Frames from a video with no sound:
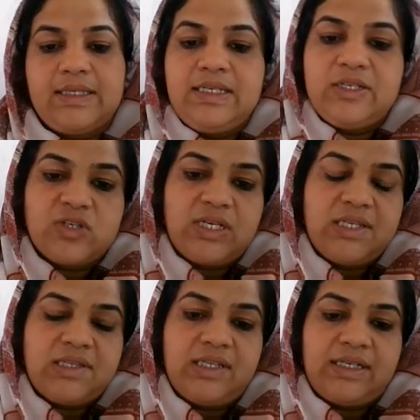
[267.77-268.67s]

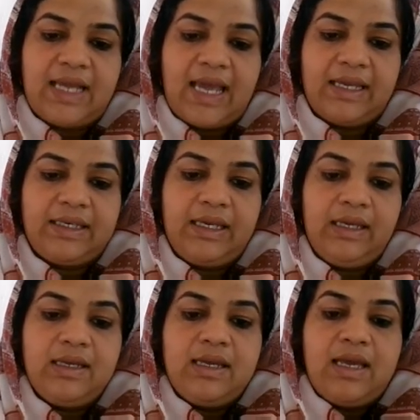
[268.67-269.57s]
initialize the tag A,
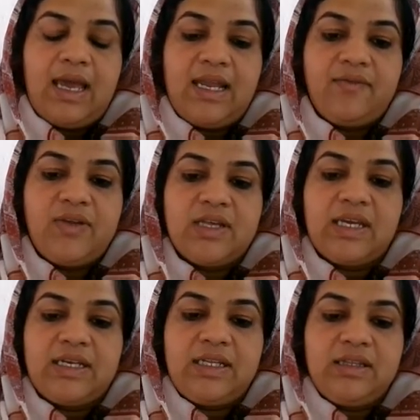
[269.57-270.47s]
and we are
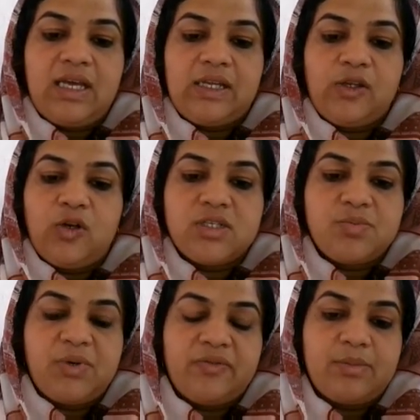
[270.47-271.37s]
getting the
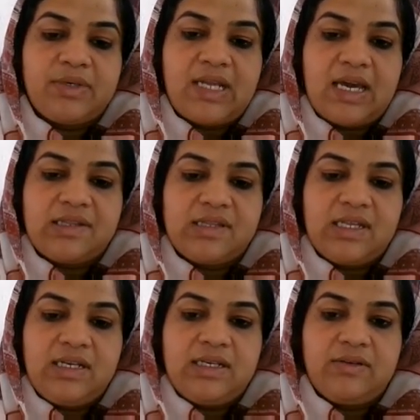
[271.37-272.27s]
acknowledgement from tag
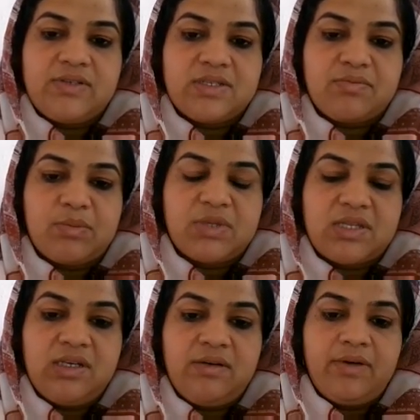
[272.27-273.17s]
Z, which is from the
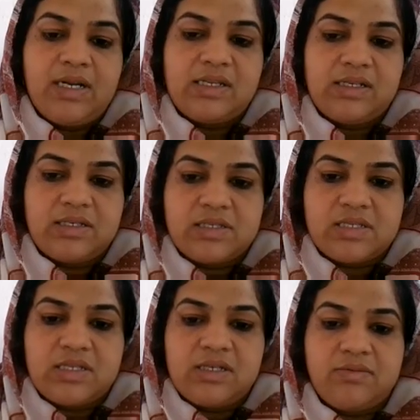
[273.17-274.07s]
server, and it
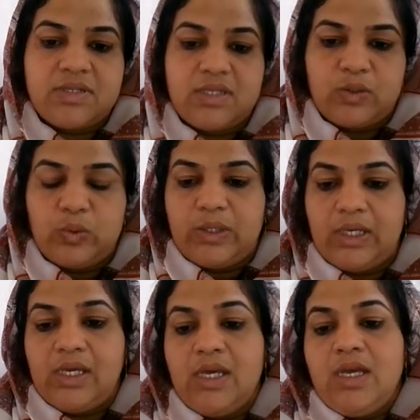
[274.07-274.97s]
serves the cookie,